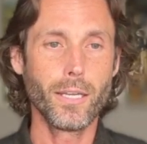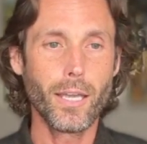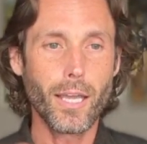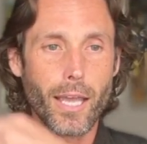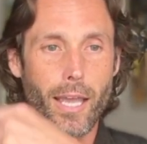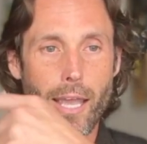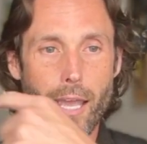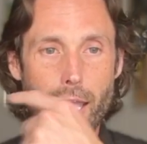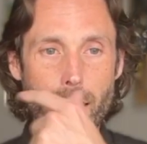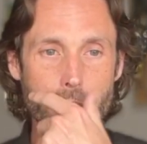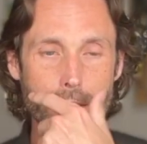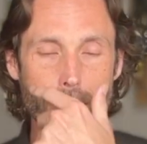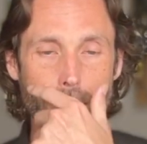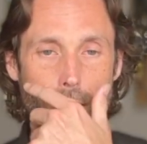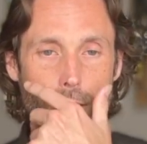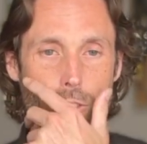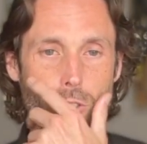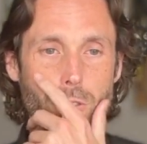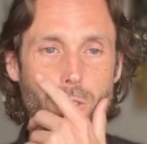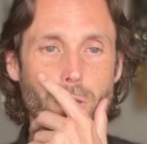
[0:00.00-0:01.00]

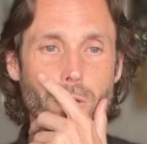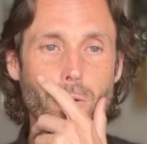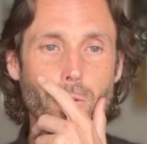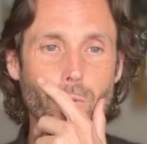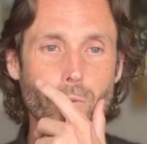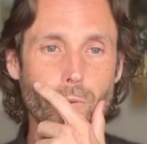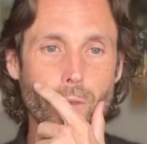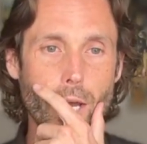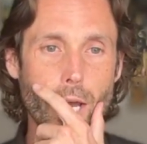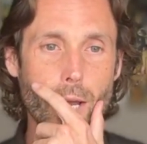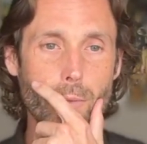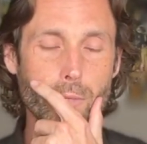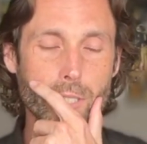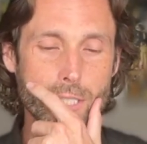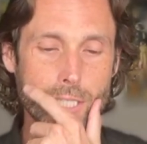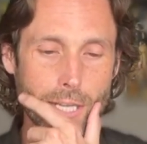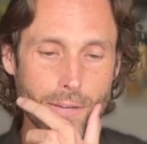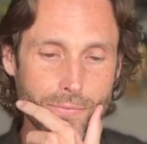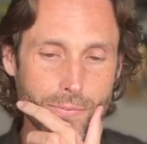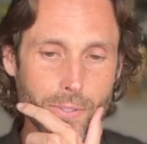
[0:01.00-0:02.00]
And so I would
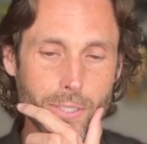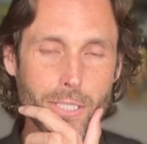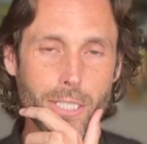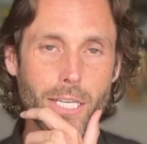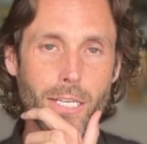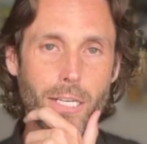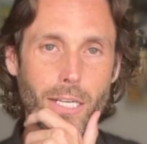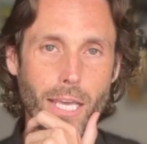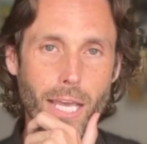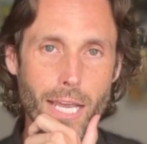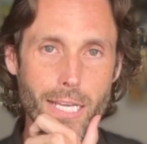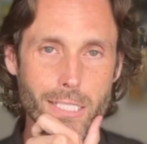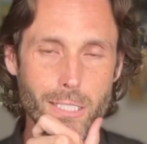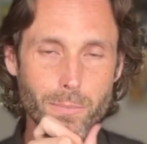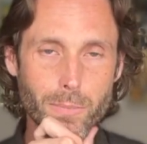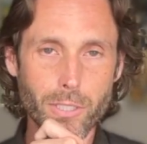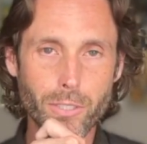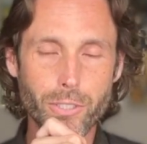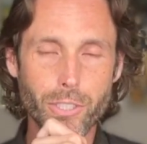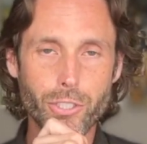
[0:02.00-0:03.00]
definitely get a
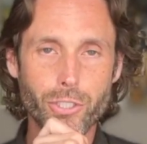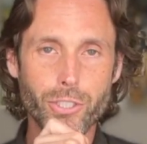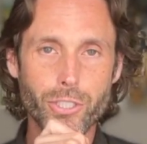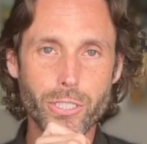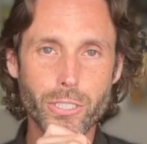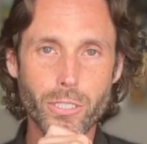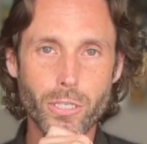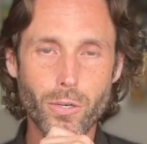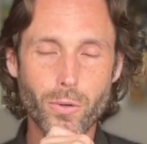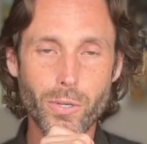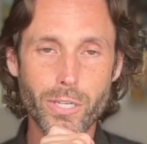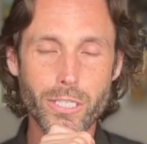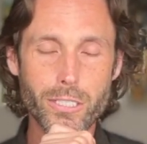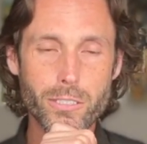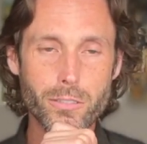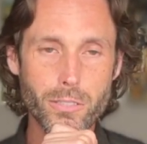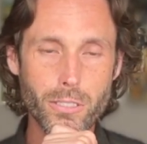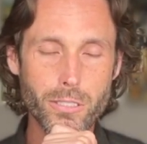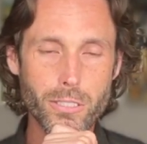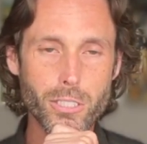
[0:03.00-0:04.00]
castability sheet going,
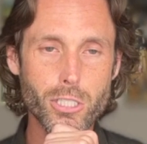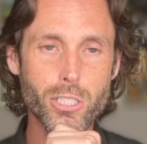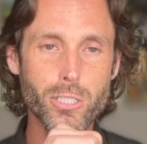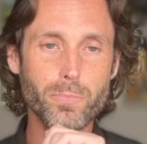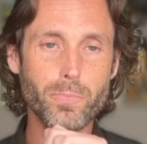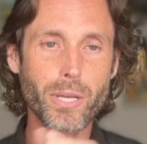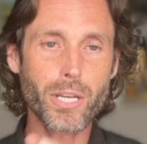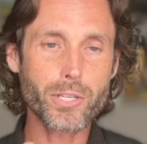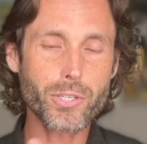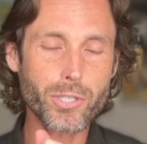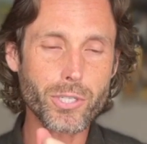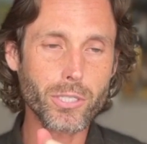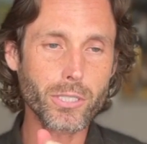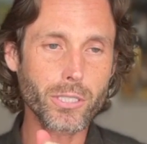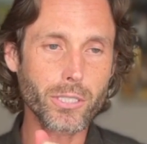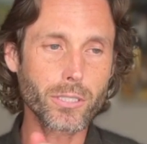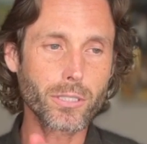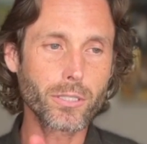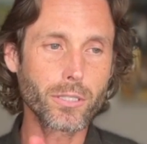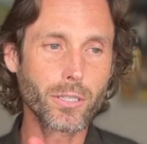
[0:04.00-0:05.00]

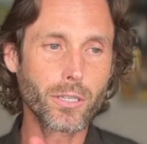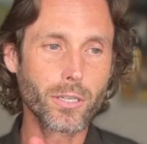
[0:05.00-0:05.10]
especially